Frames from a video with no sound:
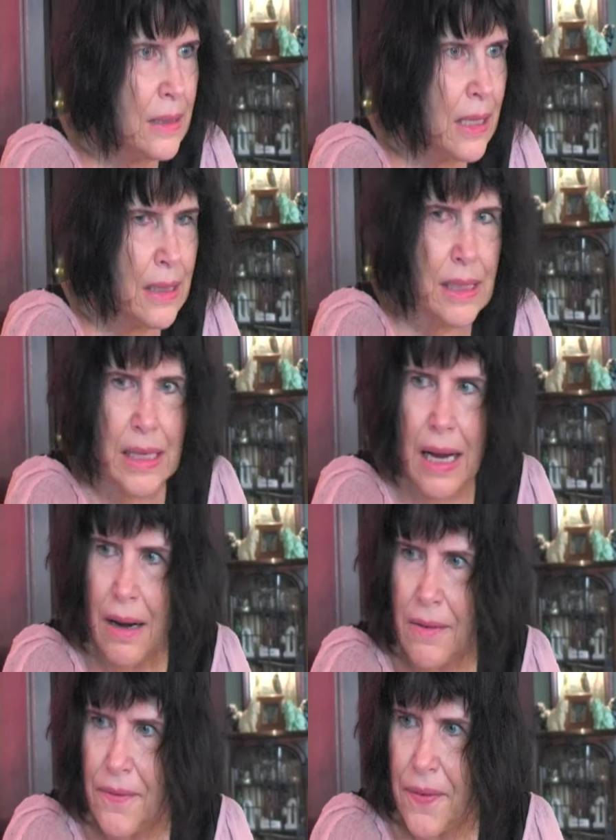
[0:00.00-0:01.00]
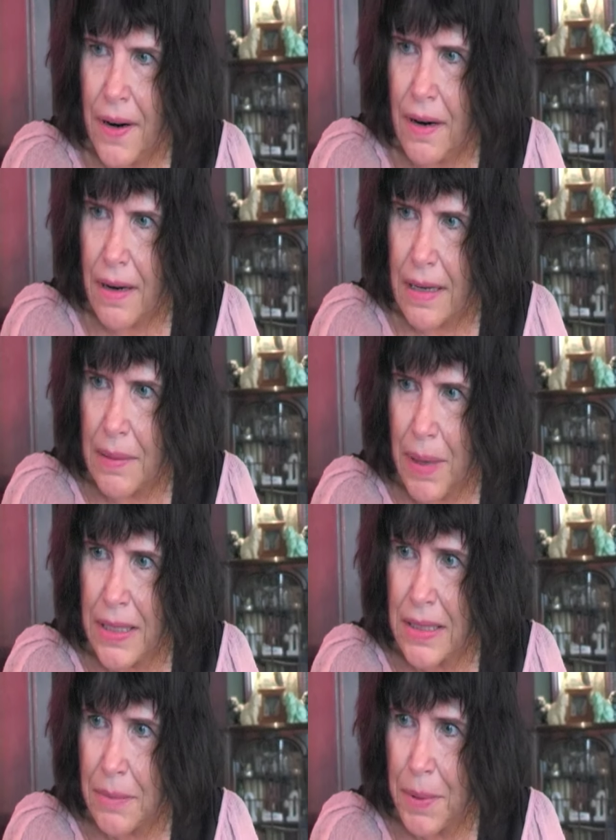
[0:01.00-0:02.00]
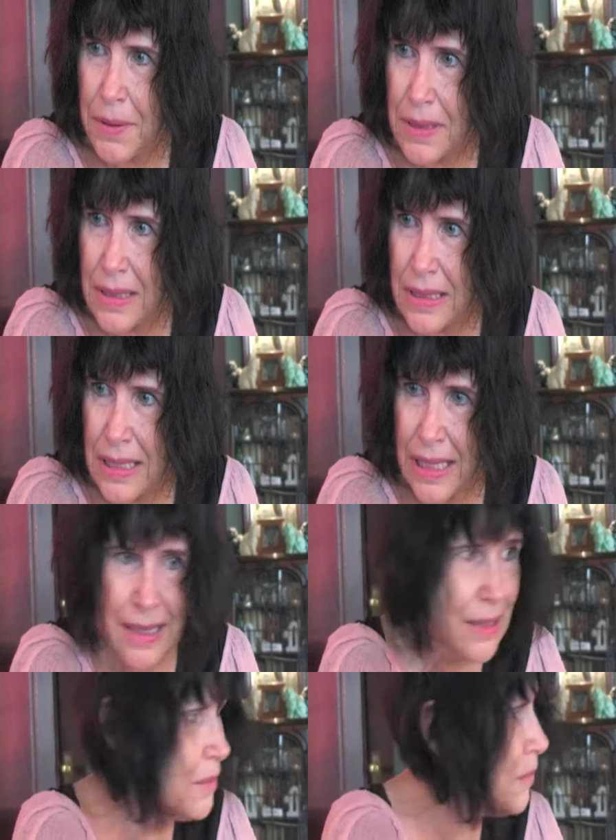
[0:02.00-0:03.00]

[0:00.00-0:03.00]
Exactly how far am I supposed to take it